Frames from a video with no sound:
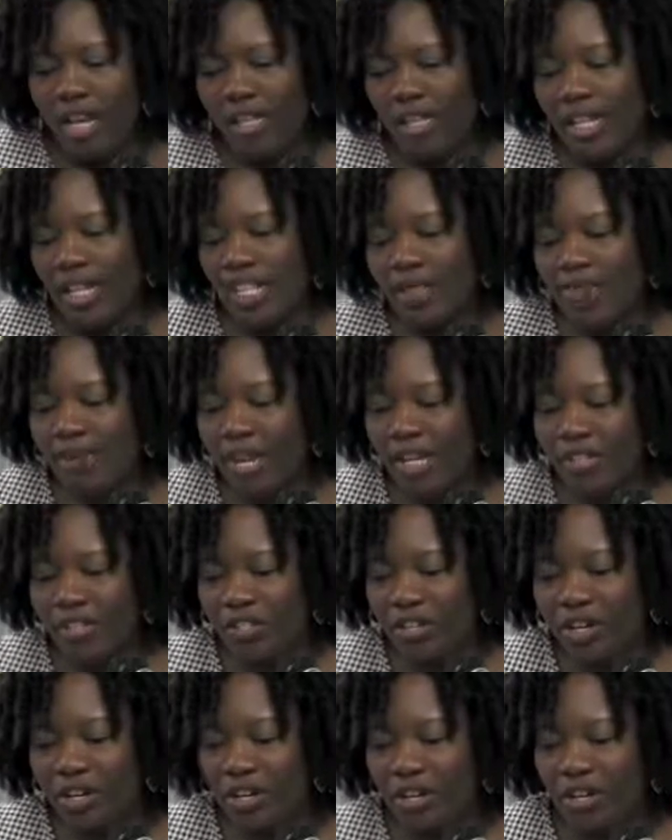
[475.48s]
In this
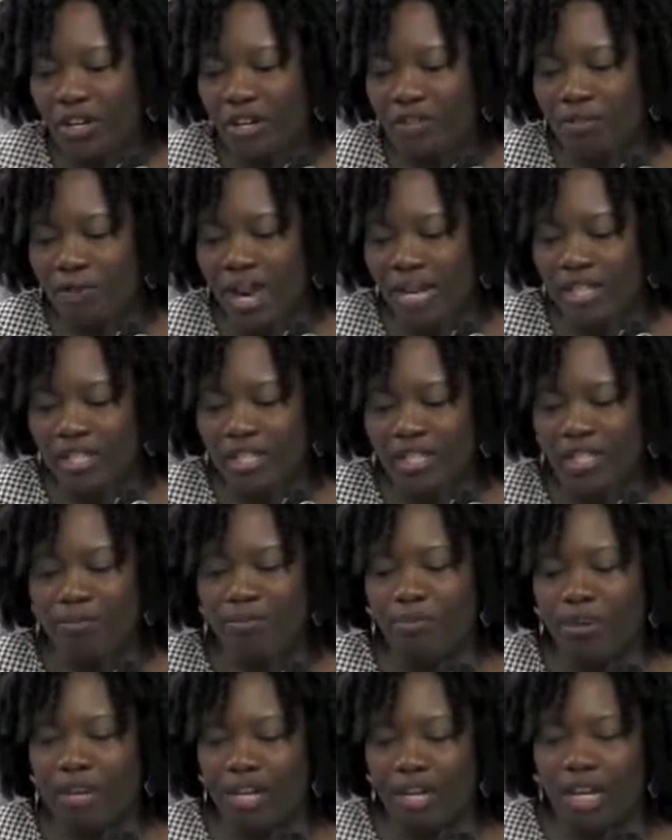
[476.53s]
picture, your dress is
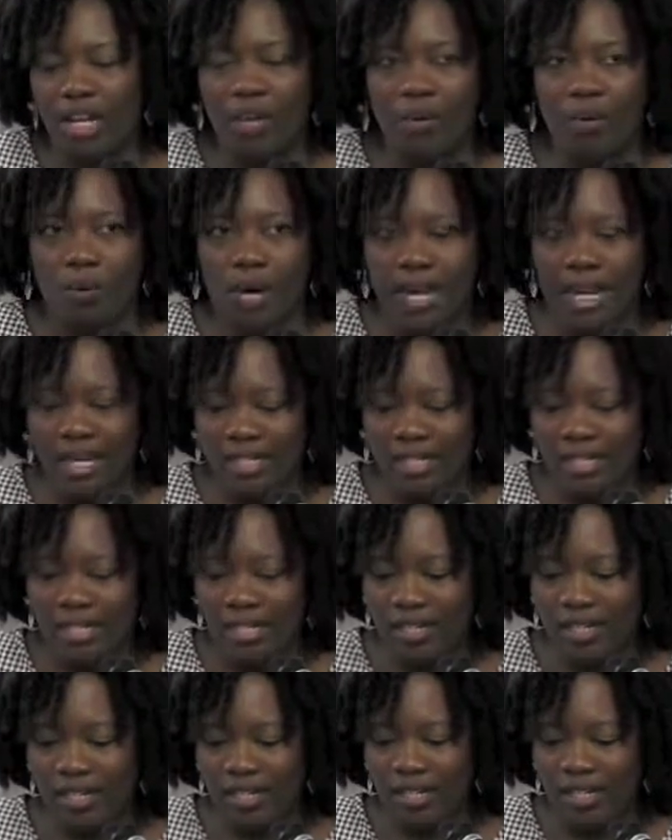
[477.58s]
burning
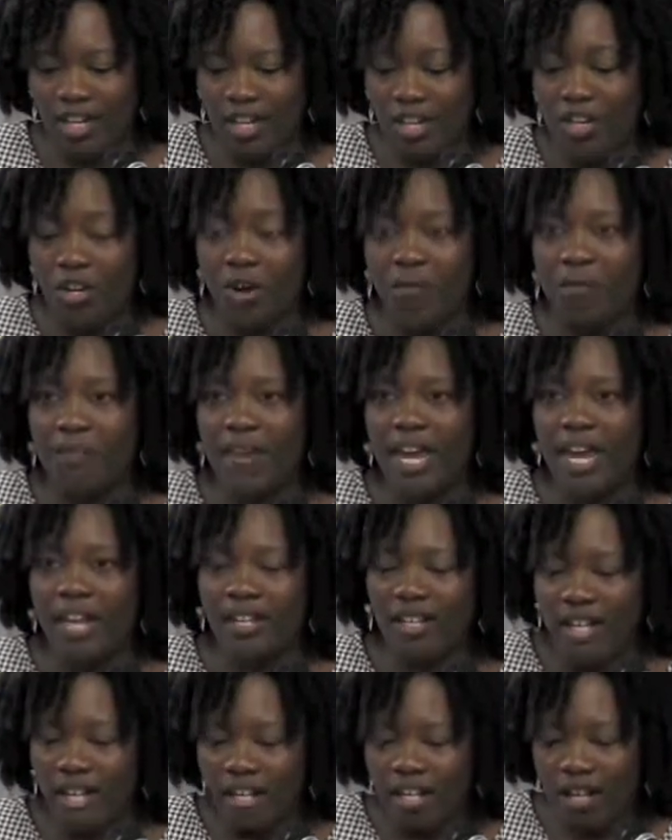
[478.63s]
white. Your
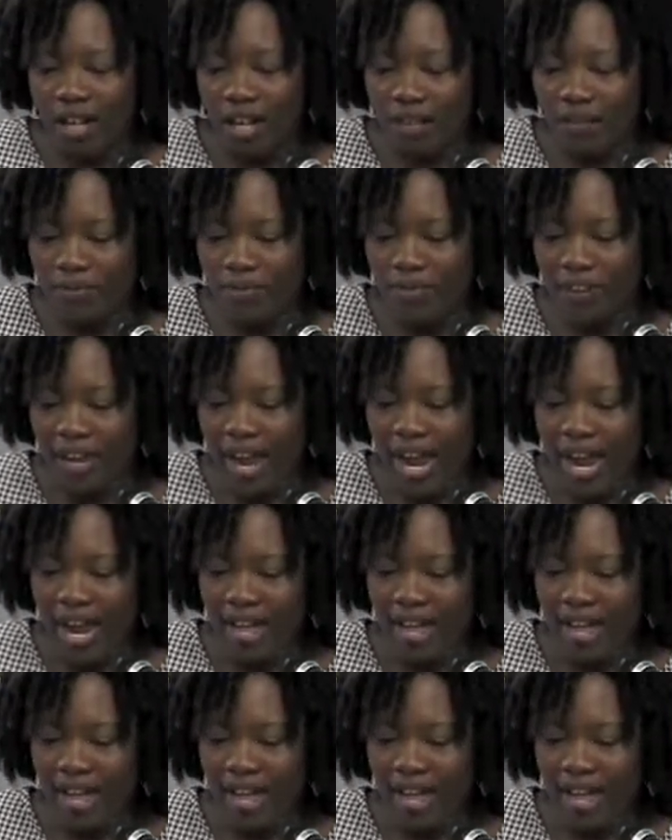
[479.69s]
veil engulfs your